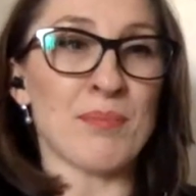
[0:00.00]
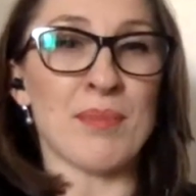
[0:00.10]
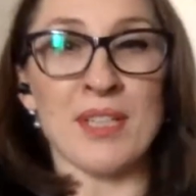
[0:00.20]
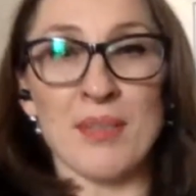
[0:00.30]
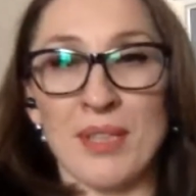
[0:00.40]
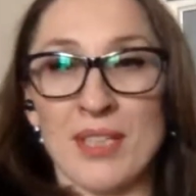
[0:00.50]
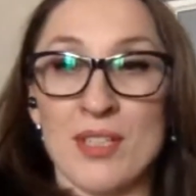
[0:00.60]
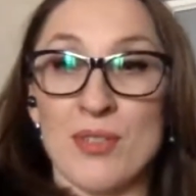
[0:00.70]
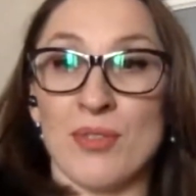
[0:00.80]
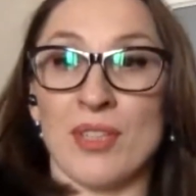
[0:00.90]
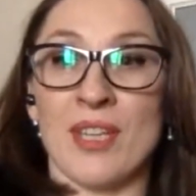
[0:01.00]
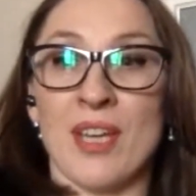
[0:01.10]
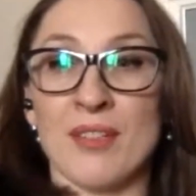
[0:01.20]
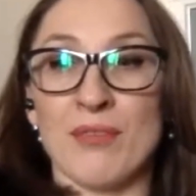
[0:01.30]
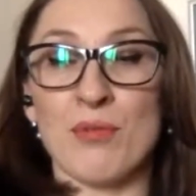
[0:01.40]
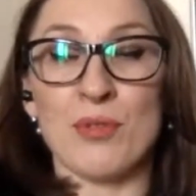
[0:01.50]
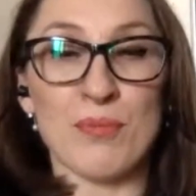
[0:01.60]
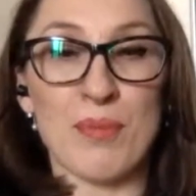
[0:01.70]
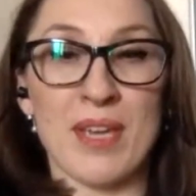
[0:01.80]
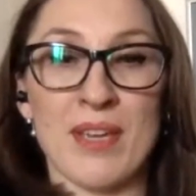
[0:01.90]
money because you cannot afford
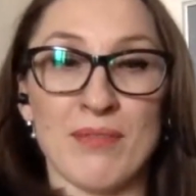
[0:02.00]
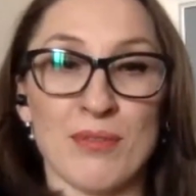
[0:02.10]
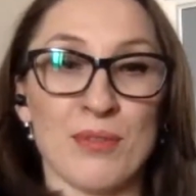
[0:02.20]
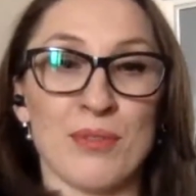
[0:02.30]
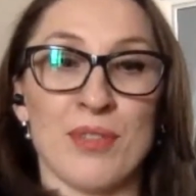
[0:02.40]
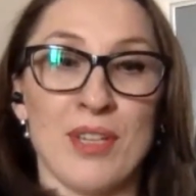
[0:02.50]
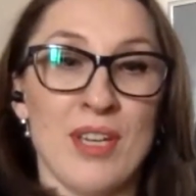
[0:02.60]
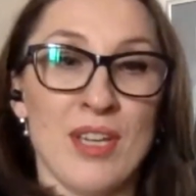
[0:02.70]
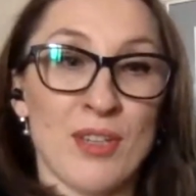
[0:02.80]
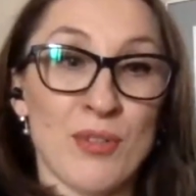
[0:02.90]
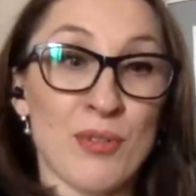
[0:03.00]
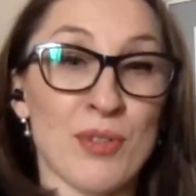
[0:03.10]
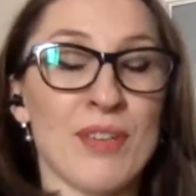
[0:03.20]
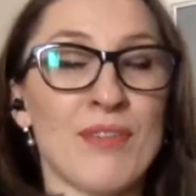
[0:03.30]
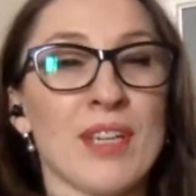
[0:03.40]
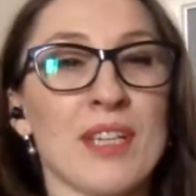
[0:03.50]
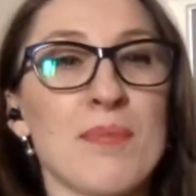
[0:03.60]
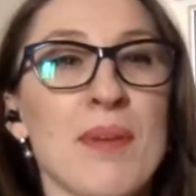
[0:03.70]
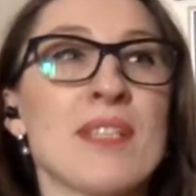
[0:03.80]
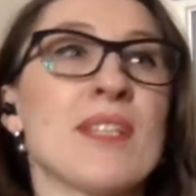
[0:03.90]
to pay for, your living
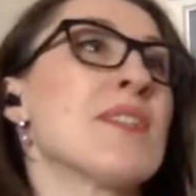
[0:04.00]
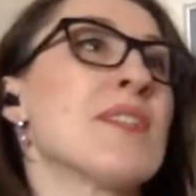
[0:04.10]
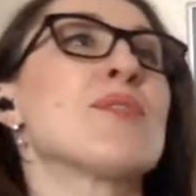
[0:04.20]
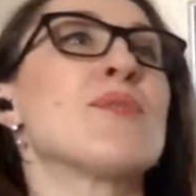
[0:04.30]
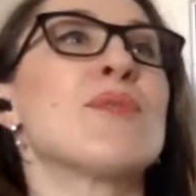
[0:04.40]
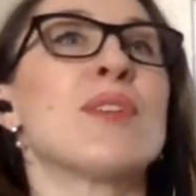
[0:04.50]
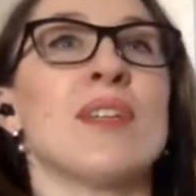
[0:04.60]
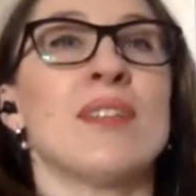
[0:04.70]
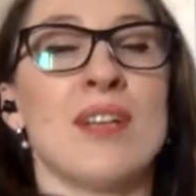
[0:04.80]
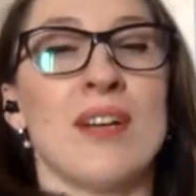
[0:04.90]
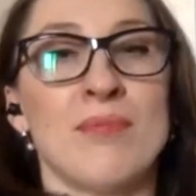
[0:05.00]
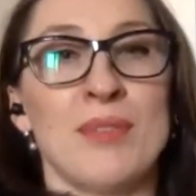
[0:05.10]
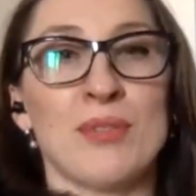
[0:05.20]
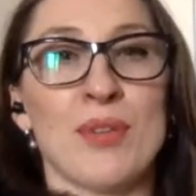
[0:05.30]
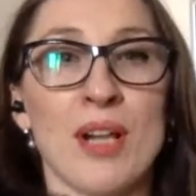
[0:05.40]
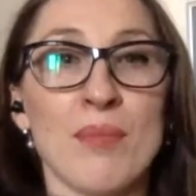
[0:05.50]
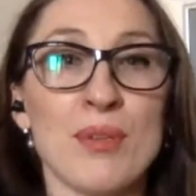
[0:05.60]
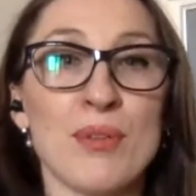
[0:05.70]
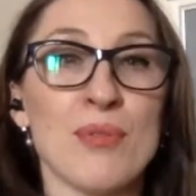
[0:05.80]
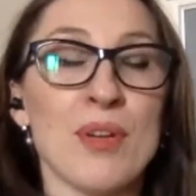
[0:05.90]
expenses. So you get the government to help
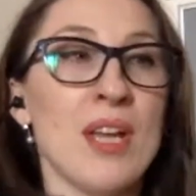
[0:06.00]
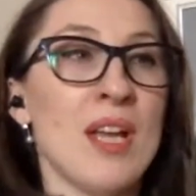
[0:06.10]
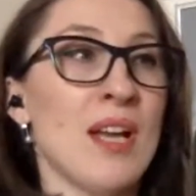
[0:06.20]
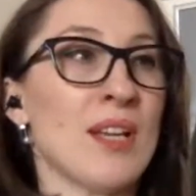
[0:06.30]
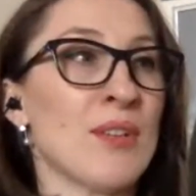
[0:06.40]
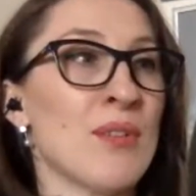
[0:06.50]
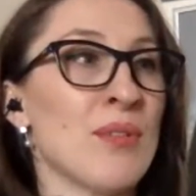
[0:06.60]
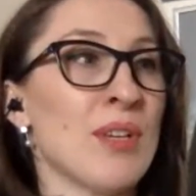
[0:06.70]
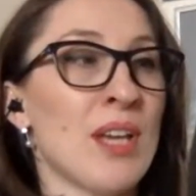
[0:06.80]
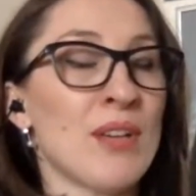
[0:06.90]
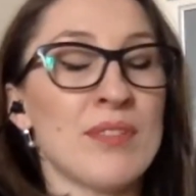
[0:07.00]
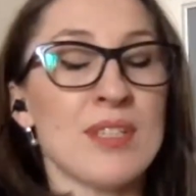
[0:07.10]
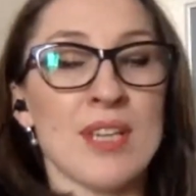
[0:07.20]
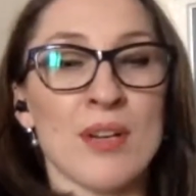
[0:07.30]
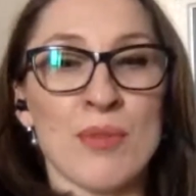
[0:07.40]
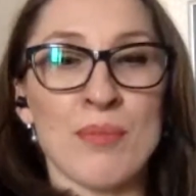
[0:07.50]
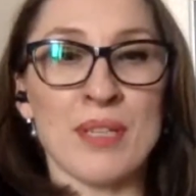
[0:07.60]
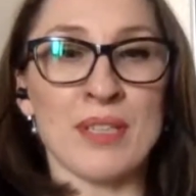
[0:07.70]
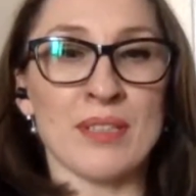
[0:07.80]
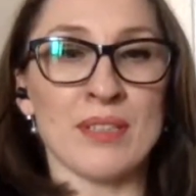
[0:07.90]
you. A lot of these young
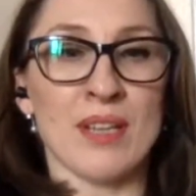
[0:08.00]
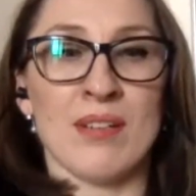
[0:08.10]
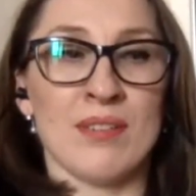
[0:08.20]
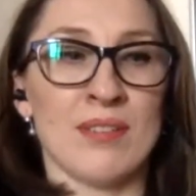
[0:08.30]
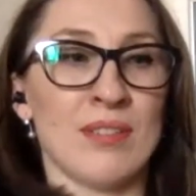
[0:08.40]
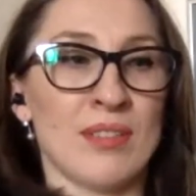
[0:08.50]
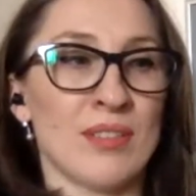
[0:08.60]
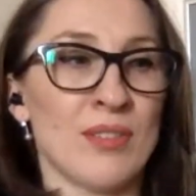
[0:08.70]
women are,